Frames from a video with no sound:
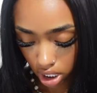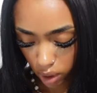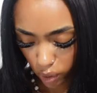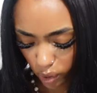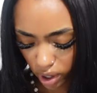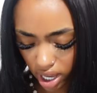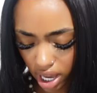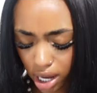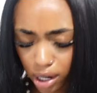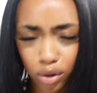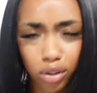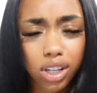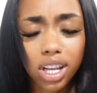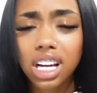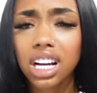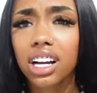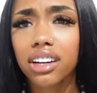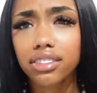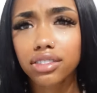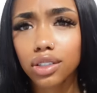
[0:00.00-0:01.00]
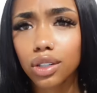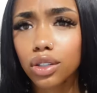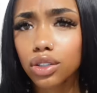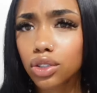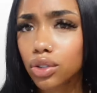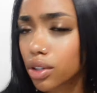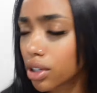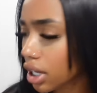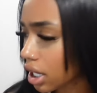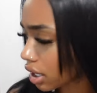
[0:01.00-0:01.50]
Like, I don't think I've showed
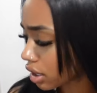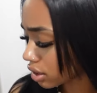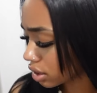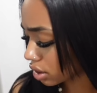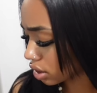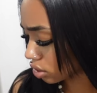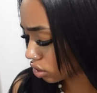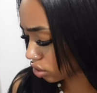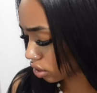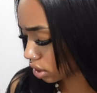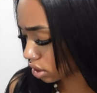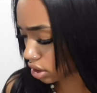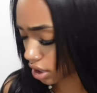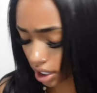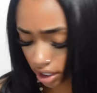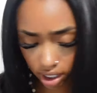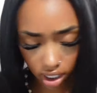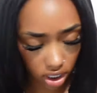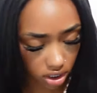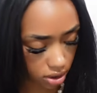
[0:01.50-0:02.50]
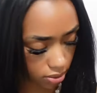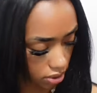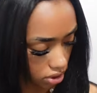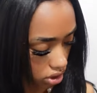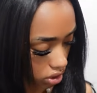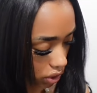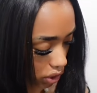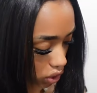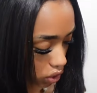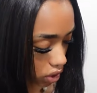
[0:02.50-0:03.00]
you guys a dress yet. I think I've just been
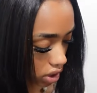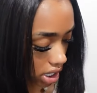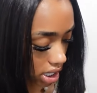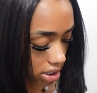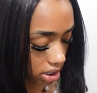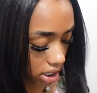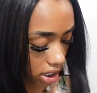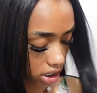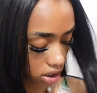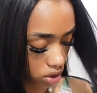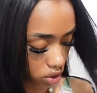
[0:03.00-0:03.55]
showing you guys like